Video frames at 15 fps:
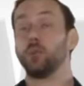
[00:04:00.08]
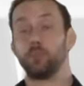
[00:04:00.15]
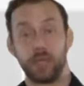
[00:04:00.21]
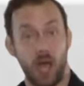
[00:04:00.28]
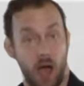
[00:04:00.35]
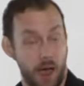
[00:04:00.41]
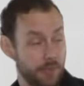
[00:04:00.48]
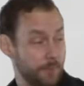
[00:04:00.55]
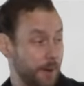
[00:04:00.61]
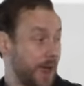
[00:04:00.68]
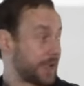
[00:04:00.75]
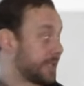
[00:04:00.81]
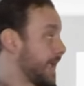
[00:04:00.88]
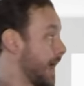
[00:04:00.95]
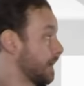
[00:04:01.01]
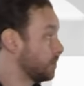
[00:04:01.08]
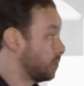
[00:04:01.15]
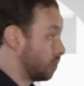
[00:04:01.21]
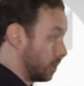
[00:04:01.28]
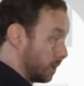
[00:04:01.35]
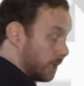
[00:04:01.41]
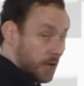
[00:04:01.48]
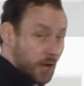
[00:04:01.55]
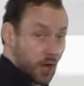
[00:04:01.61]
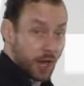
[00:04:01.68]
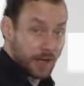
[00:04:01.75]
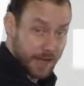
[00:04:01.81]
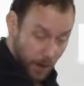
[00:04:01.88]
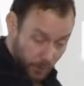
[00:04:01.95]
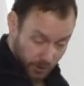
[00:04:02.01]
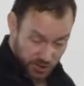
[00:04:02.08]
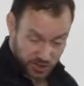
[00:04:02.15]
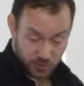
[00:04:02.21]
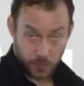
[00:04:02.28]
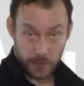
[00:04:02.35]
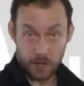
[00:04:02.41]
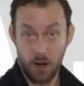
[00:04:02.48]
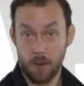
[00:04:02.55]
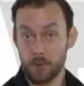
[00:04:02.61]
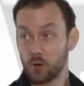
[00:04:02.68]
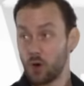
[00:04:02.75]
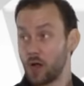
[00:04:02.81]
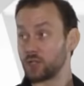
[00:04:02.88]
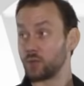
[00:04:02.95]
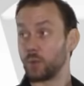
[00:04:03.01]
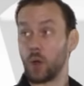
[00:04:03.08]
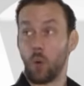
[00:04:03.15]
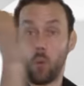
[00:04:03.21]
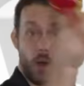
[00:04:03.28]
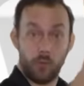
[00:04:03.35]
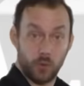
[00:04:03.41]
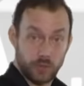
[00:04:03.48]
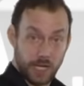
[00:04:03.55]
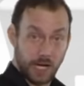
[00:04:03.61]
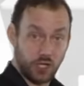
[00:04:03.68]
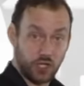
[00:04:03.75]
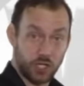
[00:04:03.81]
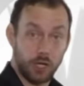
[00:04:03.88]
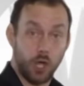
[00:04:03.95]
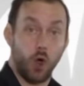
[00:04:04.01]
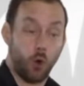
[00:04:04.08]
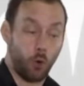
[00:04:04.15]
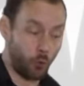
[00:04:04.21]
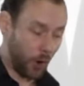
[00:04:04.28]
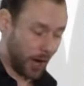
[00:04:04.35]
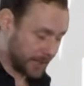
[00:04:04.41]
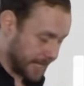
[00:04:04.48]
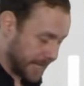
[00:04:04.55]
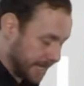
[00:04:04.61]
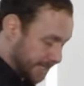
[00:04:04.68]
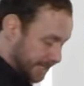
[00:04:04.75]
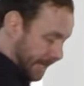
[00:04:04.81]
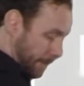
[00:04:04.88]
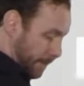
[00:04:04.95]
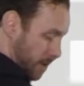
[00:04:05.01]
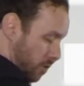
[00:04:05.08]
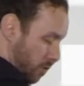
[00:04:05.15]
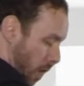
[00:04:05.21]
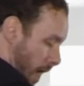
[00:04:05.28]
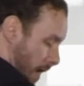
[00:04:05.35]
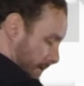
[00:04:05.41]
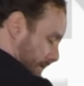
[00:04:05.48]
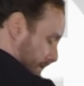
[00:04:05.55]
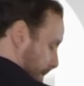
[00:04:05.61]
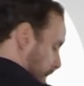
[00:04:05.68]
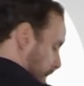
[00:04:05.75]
behind the back catch. Now we're going to swing our arm across, doing a 1 rotation. Right leg is stepping across,